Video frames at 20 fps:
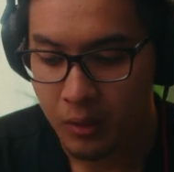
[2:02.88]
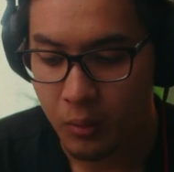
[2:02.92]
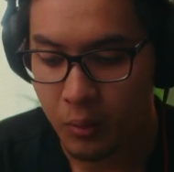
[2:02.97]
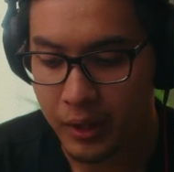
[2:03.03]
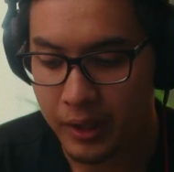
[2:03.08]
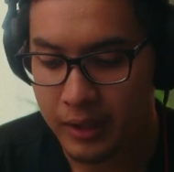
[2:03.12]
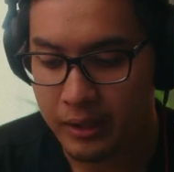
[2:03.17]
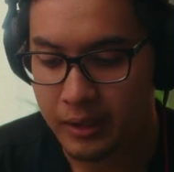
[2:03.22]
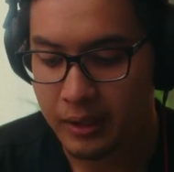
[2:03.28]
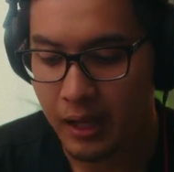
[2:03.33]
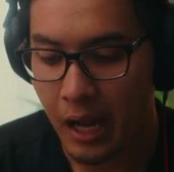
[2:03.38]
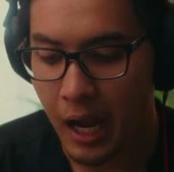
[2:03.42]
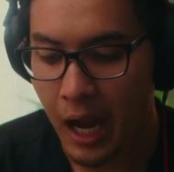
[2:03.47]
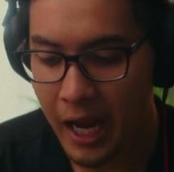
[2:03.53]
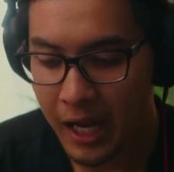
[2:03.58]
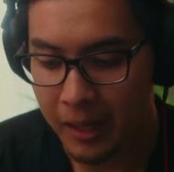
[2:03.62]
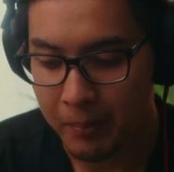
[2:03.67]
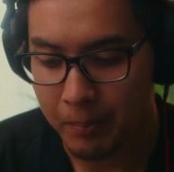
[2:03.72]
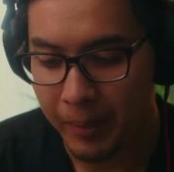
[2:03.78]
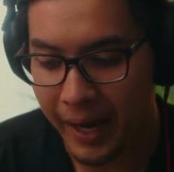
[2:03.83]
with
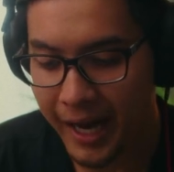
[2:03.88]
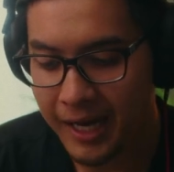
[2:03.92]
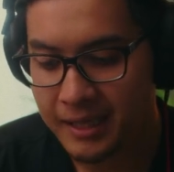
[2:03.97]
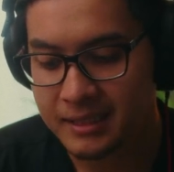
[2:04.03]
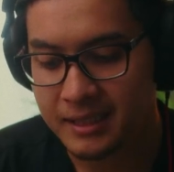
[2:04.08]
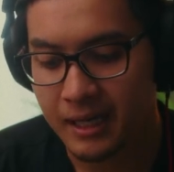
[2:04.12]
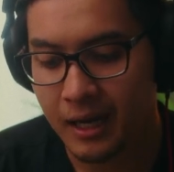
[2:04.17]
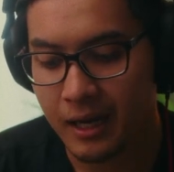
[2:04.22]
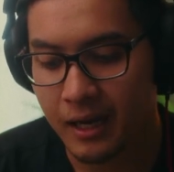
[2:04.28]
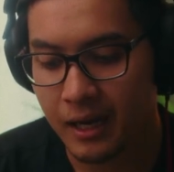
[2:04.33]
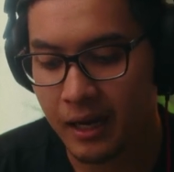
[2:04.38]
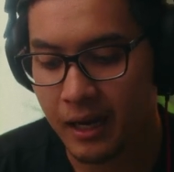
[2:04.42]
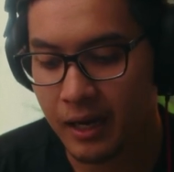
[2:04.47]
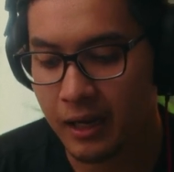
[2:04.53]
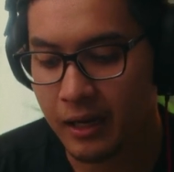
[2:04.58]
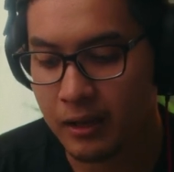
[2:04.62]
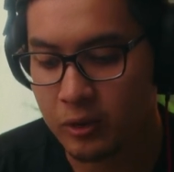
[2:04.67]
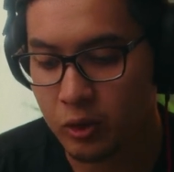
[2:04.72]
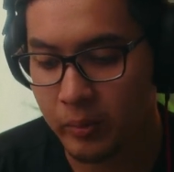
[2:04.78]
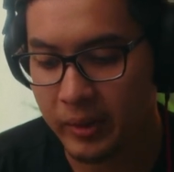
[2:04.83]
a backside
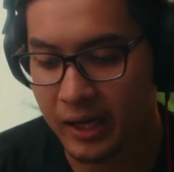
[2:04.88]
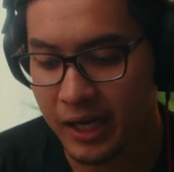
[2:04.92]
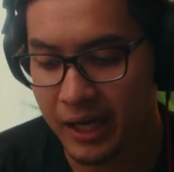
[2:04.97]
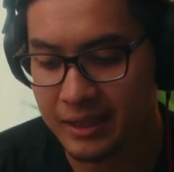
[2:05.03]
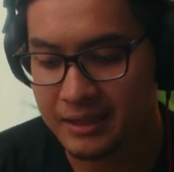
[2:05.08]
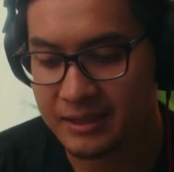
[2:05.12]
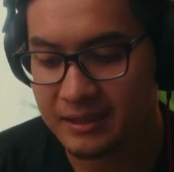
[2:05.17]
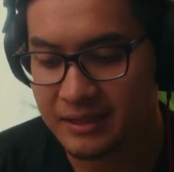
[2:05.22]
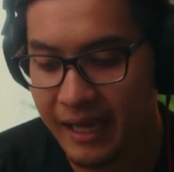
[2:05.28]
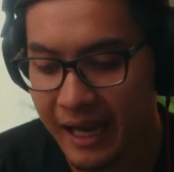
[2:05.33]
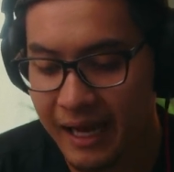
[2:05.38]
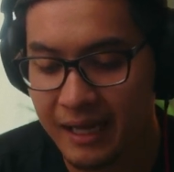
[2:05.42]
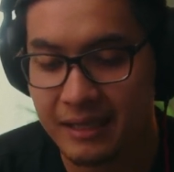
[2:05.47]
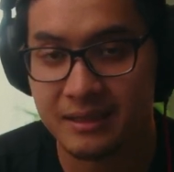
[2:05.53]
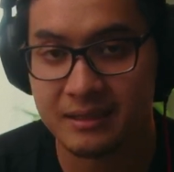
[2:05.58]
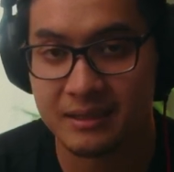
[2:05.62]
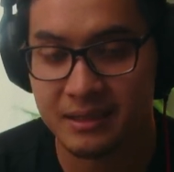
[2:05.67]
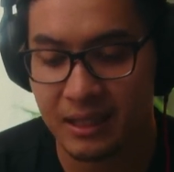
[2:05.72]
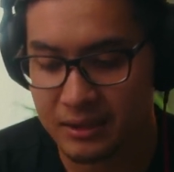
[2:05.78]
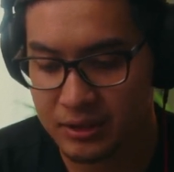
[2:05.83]
illuminate stack
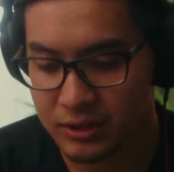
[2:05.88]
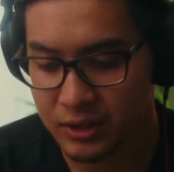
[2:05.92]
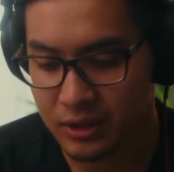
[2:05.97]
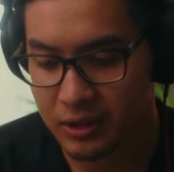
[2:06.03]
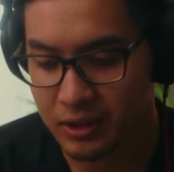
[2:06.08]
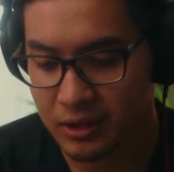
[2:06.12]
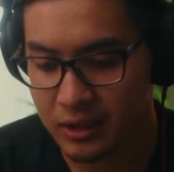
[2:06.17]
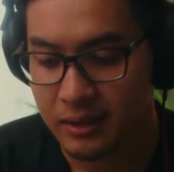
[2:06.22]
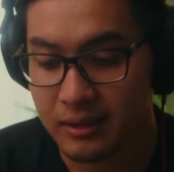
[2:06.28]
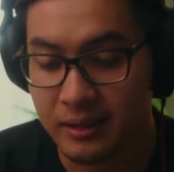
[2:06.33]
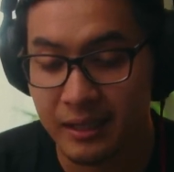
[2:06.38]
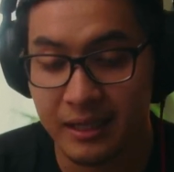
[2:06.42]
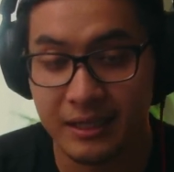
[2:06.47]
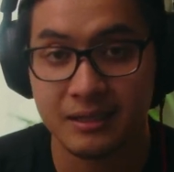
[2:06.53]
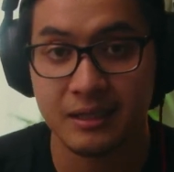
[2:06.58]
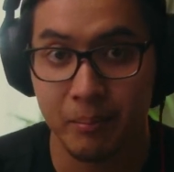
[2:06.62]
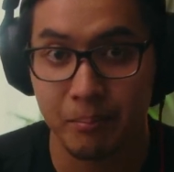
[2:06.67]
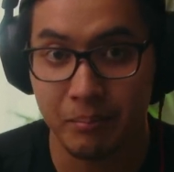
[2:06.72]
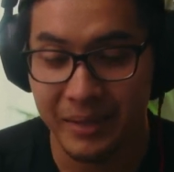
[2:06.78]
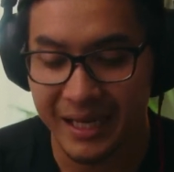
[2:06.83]
sensor.
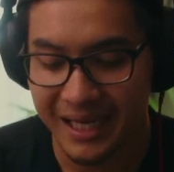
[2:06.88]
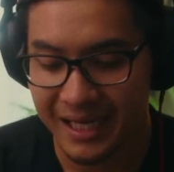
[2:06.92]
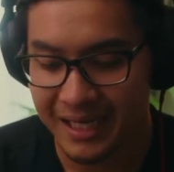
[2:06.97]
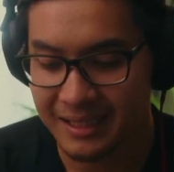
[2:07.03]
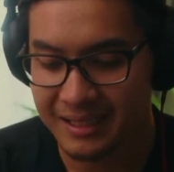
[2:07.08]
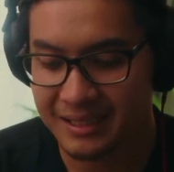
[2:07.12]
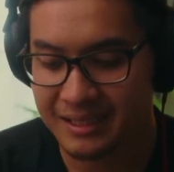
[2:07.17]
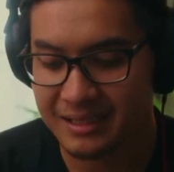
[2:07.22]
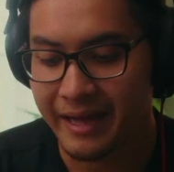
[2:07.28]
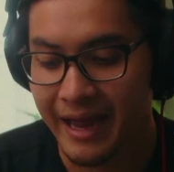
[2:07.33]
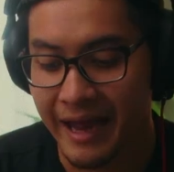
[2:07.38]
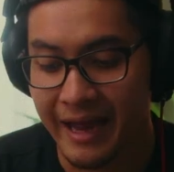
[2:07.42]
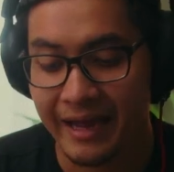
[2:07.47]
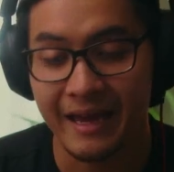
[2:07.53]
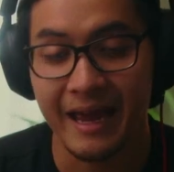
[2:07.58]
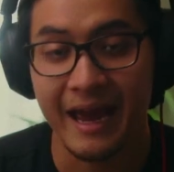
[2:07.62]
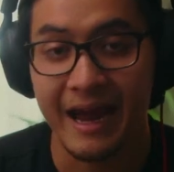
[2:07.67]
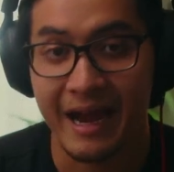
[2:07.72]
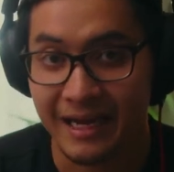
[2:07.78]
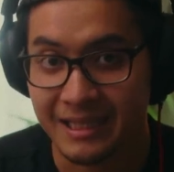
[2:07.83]
This means that
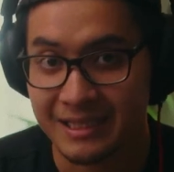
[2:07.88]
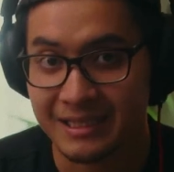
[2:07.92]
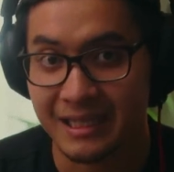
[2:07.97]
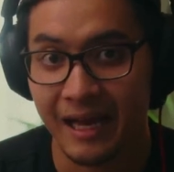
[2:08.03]
it has